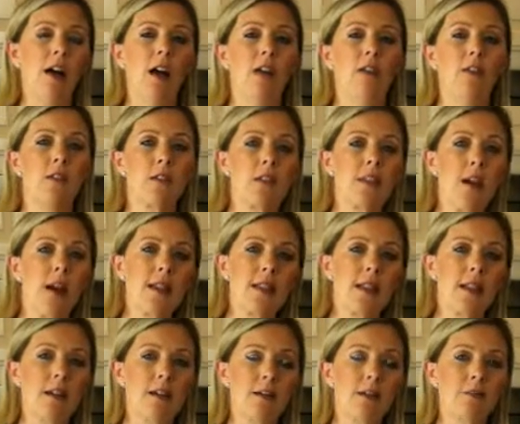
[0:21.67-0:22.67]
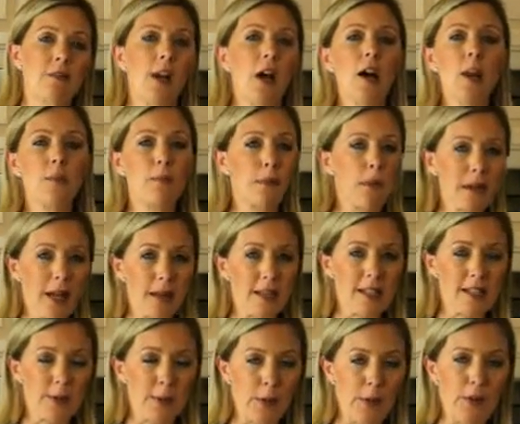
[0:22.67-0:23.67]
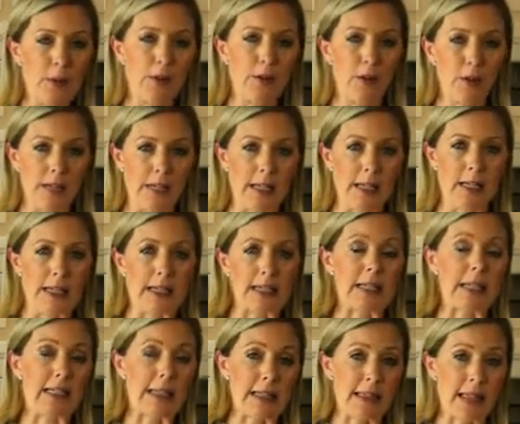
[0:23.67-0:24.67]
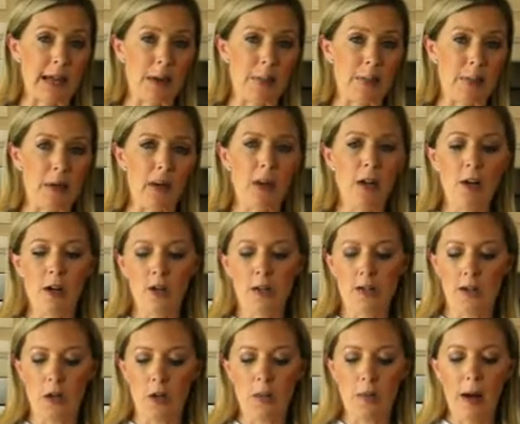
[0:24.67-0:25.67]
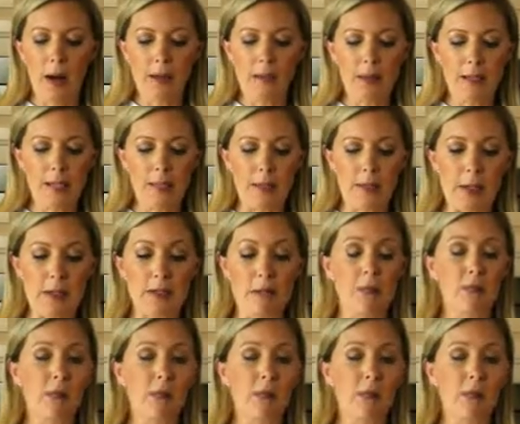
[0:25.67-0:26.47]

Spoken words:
and there's lots of unpronounceable ingredients in them. So my recipe is